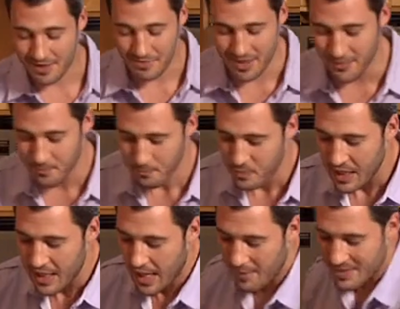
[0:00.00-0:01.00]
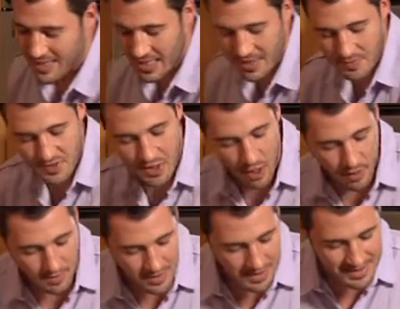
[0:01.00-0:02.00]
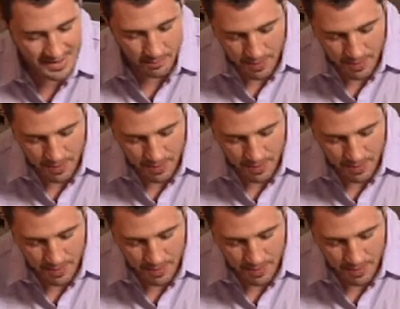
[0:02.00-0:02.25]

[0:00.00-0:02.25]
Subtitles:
of meat. I'm gonna take some salt, some